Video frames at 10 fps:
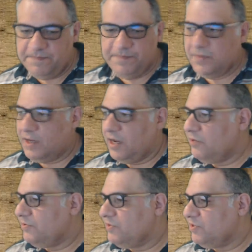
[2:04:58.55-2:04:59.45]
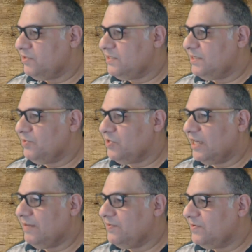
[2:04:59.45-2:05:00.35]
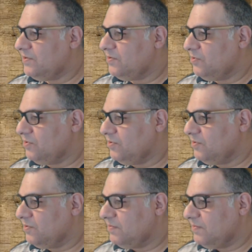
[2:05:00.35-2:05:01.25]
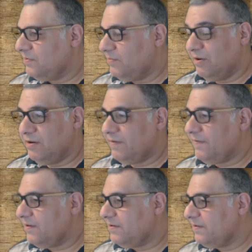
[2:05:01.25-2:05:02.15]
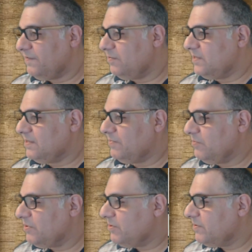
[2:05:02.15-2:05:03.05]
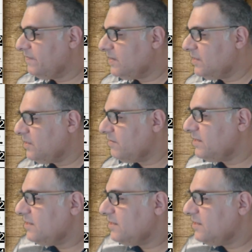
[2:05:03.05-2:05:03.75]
I hope you enjoyed some of the games, or well, I thought some of them were good fun anyway.